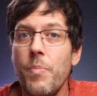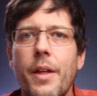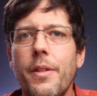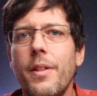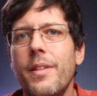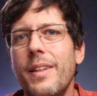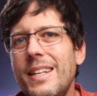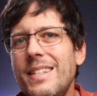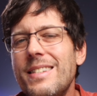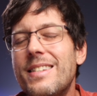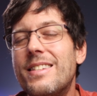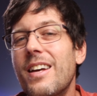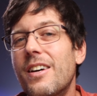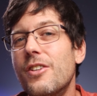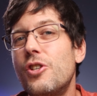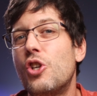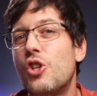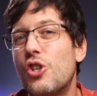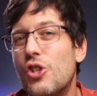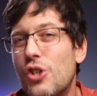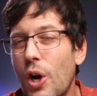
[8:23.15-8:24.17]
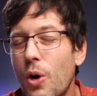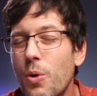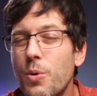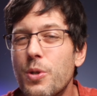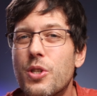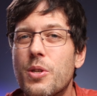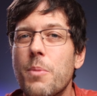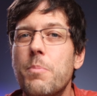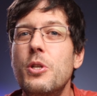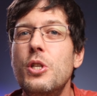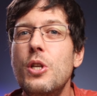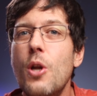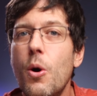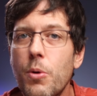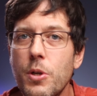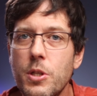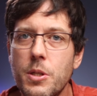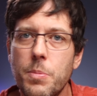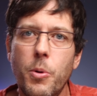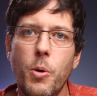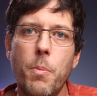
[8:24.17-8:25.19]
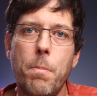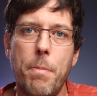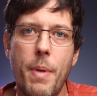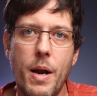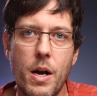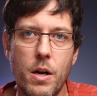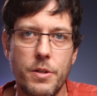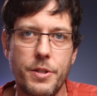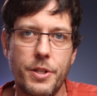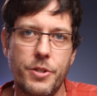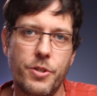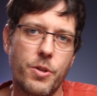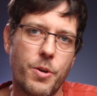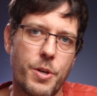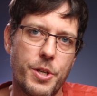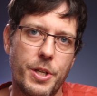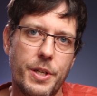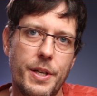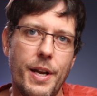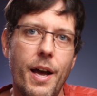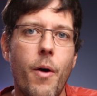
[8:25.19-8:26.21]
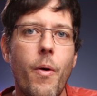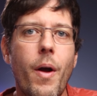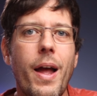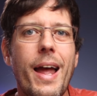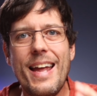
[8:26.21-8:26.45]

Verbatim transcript: Now, the lens does show some noticeable barrel distortion. Now,